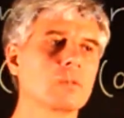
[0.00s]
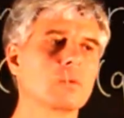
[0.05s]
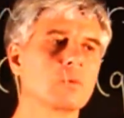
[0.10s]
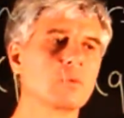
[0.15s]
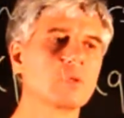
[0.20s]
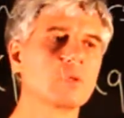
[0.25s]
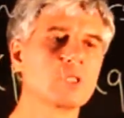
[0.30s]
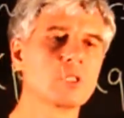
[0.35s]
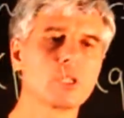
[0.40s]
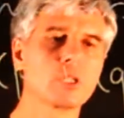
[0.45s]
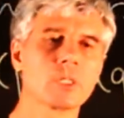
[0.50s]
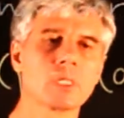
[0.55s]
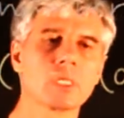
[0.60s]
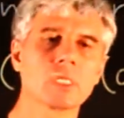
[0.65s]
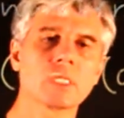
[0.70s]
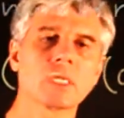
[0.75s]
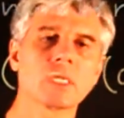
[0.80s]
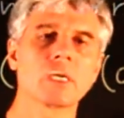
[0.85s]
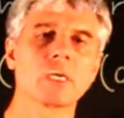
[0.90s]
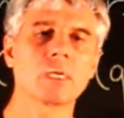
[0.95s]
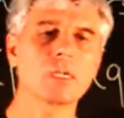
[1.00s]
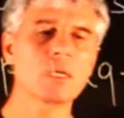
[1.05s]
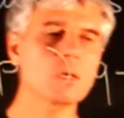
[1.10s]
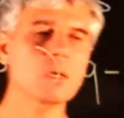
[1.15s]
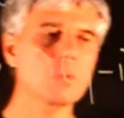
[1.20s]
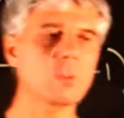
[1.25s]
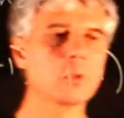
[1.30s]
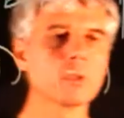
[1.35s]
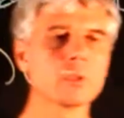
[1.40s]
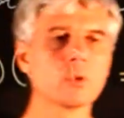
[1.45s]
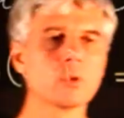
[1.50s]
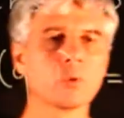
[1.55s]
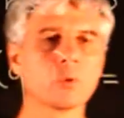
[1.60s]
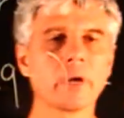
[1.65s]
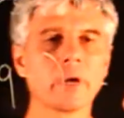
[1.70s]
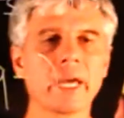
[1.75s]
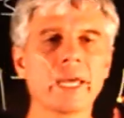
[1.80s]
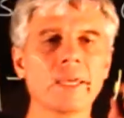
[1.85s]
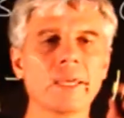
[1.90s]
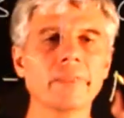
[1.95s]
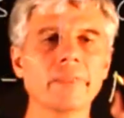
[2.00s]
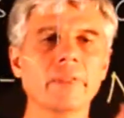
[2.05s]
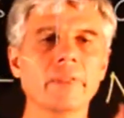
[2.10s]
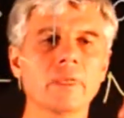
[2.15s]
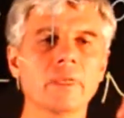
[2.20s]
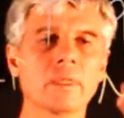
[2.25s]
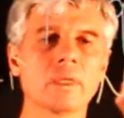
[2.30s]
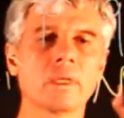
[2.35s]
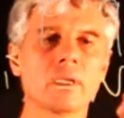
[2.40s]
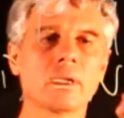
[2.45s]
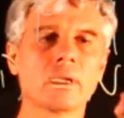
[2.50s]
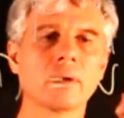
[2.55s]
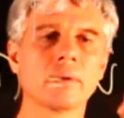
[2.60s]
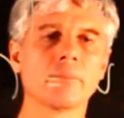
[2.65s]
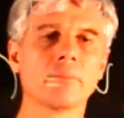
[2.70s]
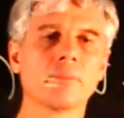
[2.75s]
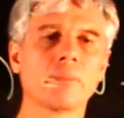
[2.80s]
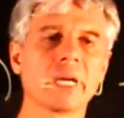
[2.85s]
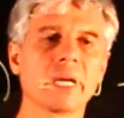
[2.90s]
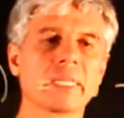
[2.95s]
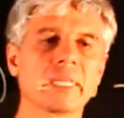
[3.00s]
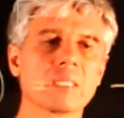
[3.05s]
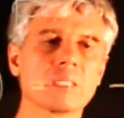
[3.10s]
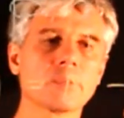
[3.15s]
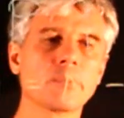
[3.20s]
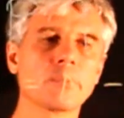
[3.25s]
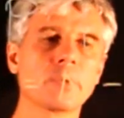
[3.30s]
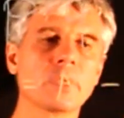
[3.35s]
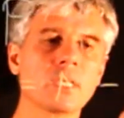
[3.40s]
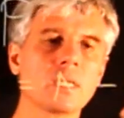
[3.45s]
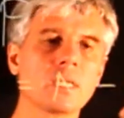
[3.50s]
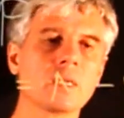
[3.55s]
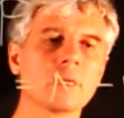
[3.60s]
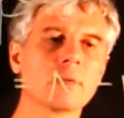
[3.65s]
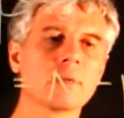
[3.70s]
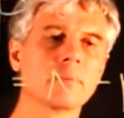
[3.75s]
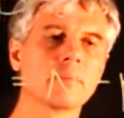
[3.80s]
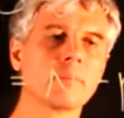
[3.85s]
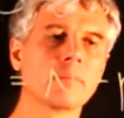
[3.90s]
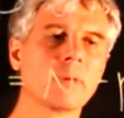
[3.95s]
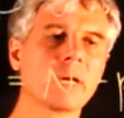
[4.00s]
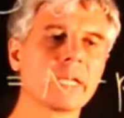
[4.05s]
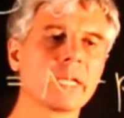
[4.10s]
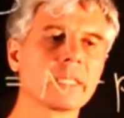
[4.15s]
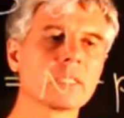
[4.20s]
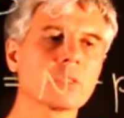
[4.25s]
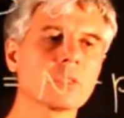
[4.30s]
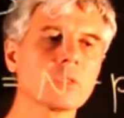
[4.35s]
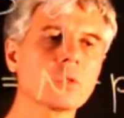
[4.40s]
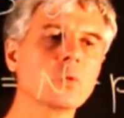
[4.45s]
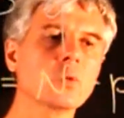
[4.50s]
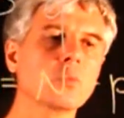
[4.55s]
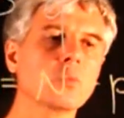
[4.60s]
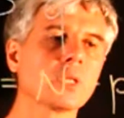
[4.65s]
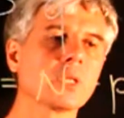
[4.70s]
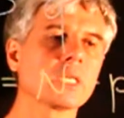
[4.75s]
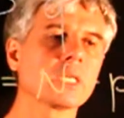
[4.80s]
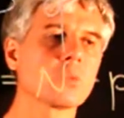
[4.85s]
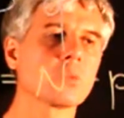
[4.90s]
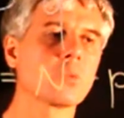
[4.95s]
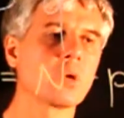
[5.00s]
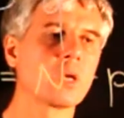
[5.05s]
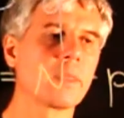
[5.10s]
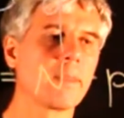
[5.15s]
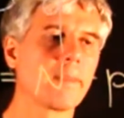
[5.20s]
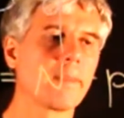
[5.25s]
which is equal to n minus p minus q plus 1.